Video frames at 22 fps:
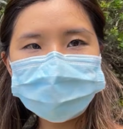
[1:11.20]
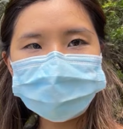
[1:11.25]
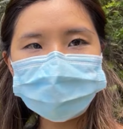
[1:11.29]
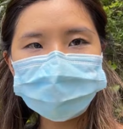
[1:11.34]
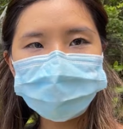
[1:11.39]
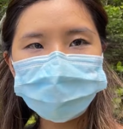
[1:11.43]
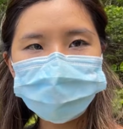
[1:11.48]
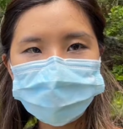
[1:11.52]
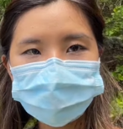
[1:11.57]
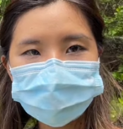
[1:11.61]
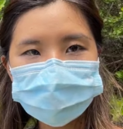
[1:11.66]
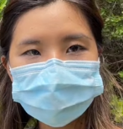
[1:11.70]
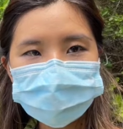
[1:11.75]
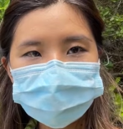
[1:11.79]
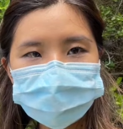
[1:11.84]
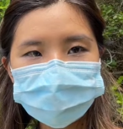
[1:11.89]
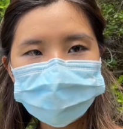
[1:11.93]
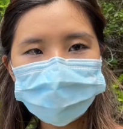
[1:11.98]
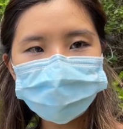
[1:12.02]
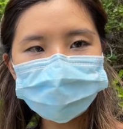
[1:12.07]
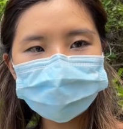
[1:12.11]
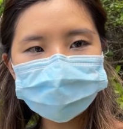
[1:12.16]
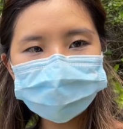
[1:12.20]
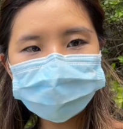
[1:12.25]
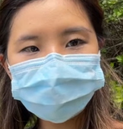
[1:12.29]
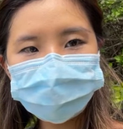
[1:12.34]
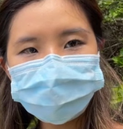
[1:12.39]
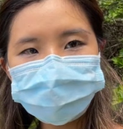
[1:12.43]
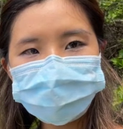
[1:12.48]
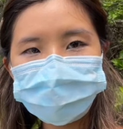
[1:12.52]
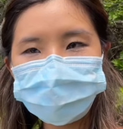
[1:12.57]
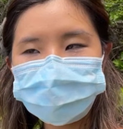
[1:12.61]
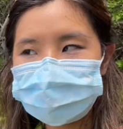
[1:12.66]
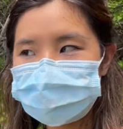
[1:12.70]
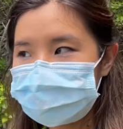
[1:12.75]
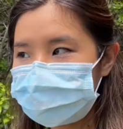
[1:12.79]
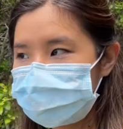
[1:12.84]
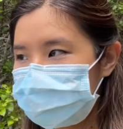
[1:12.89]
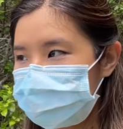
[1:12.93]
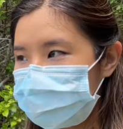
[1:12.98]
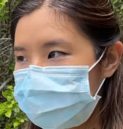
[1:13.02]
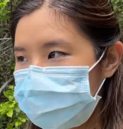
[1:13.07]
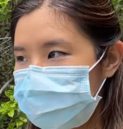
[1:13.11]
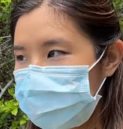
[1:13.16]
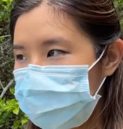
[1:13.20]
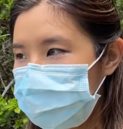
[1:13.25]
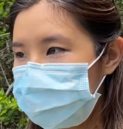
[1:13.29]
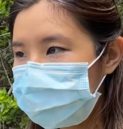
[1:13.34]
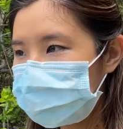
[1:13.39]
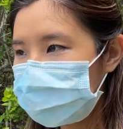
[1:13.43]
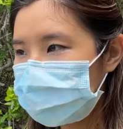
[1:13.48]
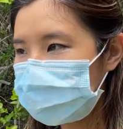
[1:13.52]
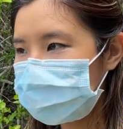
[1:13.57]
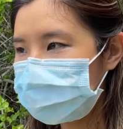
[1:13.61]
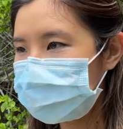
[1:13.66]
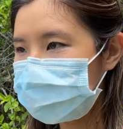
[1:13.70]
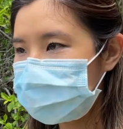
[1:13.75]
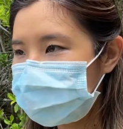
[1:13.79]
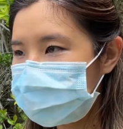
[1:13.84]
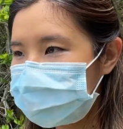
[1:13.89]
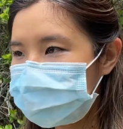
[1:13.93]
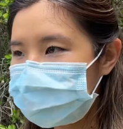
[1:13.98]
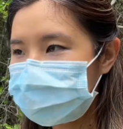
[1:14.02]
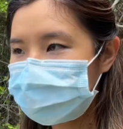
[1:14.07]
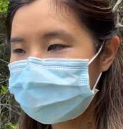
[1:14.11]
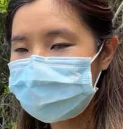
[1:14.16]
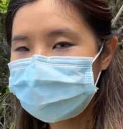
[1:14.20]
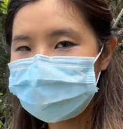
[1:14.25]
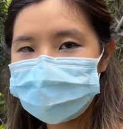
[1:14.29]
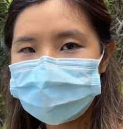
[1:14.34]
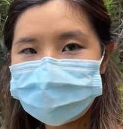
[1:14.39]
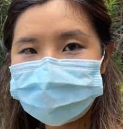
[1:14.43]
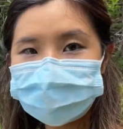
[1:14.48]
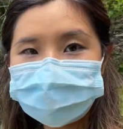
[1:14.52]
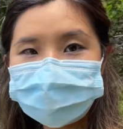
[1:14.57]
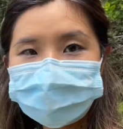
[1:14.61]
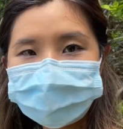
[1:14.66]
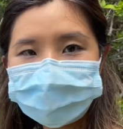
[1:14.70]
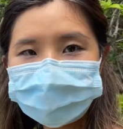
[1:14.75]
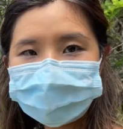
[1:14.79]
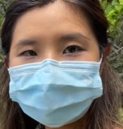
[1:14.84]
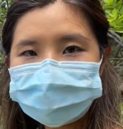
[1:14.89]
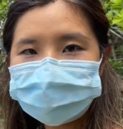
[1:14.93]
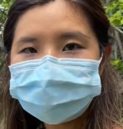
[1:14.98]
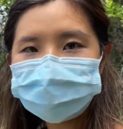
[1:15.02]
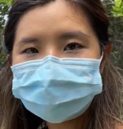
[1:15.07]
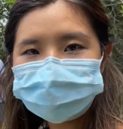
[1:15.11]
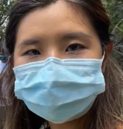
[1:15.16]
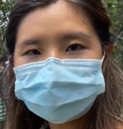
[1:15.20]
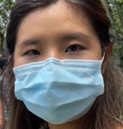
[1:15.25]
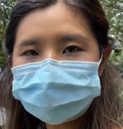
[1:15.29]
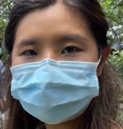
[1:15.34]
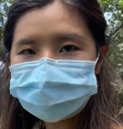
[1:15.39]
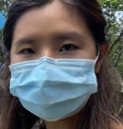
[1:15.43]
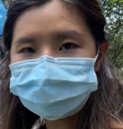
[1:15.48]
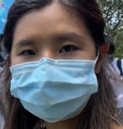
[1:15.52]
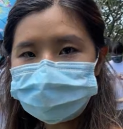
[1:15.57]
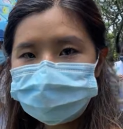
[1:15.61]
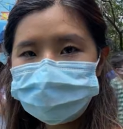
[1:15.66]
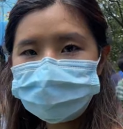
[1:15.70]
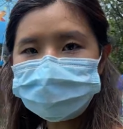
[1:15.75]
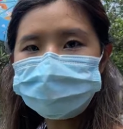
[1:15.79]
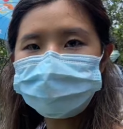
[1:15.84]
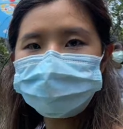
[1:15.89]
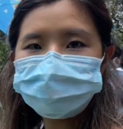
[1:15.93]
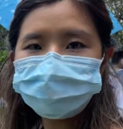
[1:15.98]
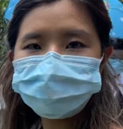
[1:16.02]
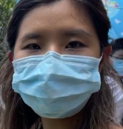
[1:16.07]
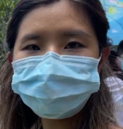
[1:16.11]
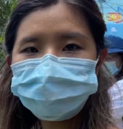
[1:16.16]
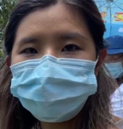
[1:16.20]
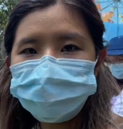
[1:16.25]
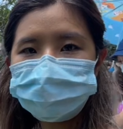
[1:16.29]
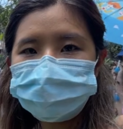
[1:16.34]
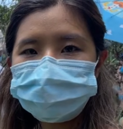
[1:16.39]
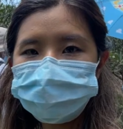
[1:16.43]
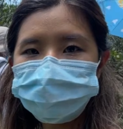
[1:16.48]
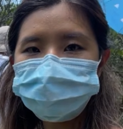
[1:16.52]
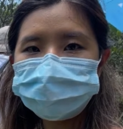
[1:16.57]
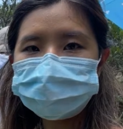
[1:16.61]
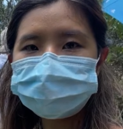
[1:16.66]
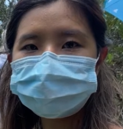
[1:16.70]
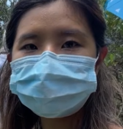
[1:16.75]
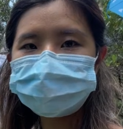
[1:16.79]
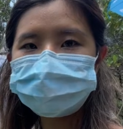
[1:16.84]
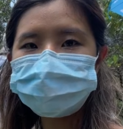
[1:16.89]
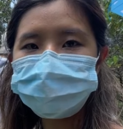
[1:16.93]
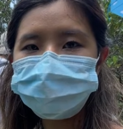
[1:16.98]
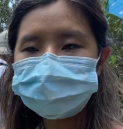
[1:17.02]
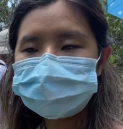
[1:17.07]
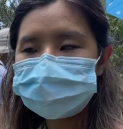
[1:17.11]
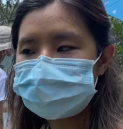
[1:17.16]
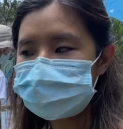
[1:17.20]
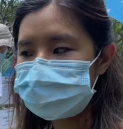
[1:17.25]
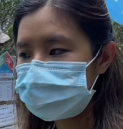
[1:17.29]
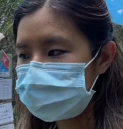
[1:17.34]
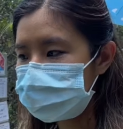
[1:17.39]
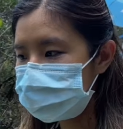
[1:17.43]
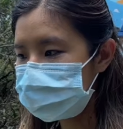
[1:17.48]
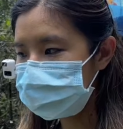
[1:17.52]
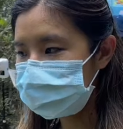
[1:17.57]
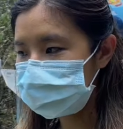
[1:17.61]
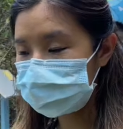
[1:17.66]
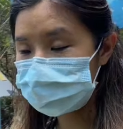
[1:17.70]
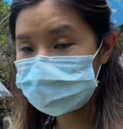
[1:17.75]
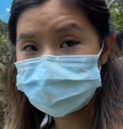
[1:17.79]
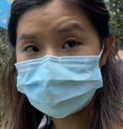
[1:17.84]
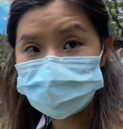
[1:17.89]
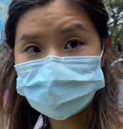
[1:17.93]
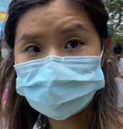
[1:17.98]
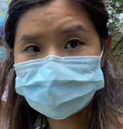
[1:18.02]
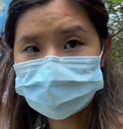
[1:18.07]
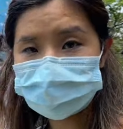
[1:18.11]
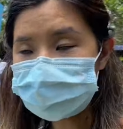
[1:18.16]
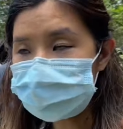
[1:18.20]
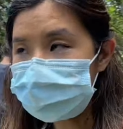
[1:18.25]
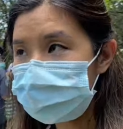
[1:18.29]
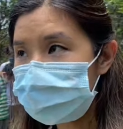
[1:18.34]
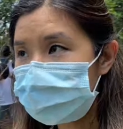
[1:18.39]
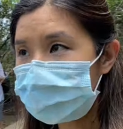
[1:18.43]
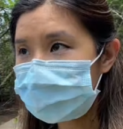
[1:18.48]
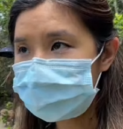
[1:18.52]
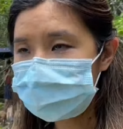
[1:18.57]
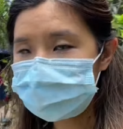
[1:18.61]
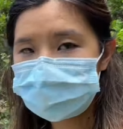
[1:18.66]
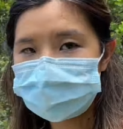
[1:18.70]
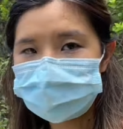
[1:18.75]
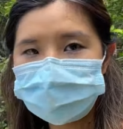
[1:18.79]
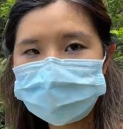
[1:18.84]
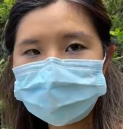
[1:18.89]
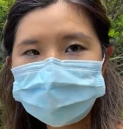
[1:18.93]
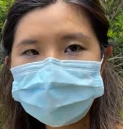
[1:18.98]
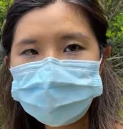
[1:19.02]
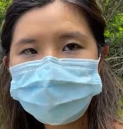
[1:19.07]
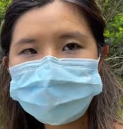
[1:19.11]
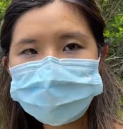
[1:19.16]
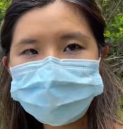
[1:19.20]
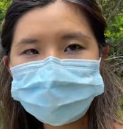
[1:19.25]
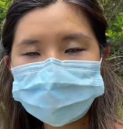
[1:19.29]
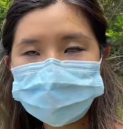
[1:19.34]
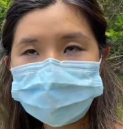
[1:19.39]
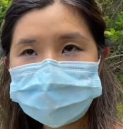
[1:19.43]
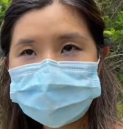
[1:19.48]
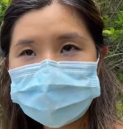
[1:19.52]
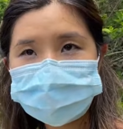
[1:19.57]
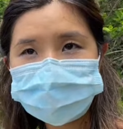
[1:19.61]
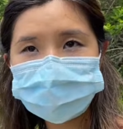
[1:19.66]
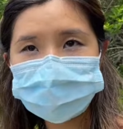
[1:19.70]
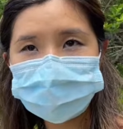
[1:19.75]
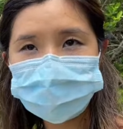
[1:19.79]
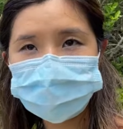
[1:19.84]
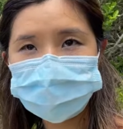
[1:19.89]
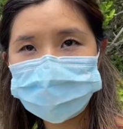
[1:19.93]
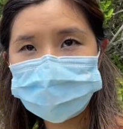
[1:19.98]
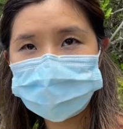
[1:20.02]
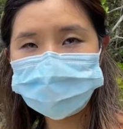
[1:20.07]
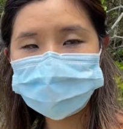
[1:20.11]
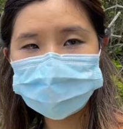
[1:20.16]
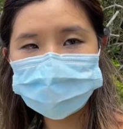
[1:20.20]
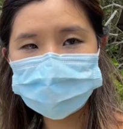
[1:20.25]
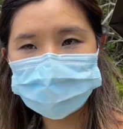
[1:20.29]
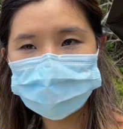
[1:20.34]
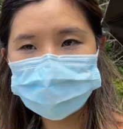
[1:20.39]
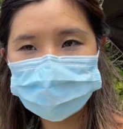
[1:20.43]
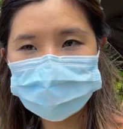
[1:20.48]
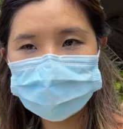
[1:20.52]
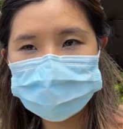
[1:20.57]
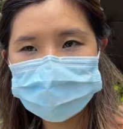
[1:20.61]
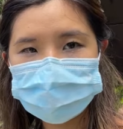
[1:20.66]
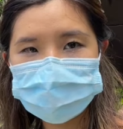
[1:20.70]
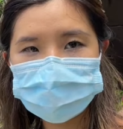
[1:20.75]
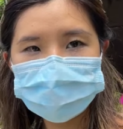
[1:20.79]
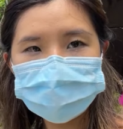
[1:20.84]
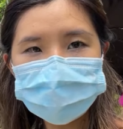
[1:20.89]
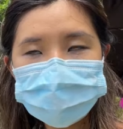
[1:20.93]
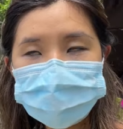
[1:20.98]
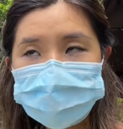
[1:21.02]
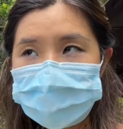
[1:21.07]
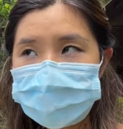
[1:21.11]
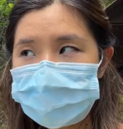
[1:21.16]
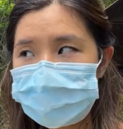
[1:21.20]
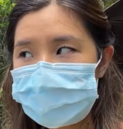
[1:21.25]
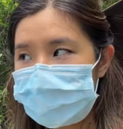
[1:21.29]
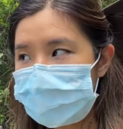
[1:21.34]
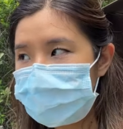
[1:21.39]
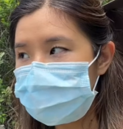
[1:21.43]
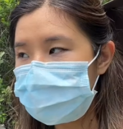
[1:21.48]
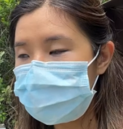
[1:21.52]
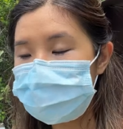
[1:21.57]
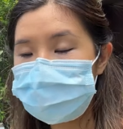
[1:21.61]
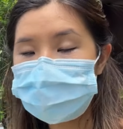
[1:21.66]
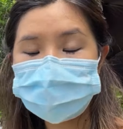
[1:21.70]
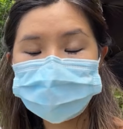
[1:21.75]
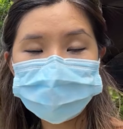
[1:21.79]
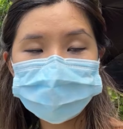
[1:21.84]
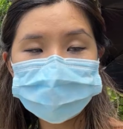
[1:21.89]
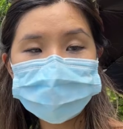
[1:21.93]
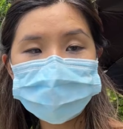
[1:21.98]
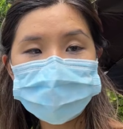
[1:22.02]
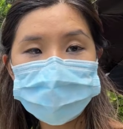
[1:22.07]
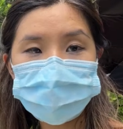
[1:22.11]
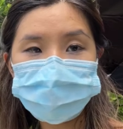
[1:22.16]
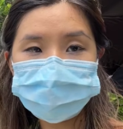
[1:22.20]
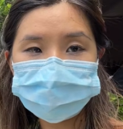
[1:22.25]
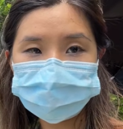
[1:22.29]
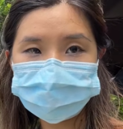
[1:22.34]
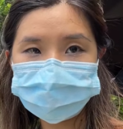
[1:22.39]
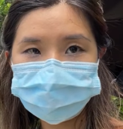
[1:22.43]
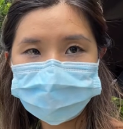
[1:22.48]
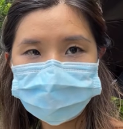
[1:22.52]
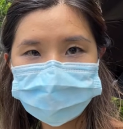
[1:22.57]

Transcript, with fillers: So we are waiting to go into the salt pan. Uh, they have a restriction, so we're just waiting to be let in, which is great. So they only open about five sessions per day, so you have to time it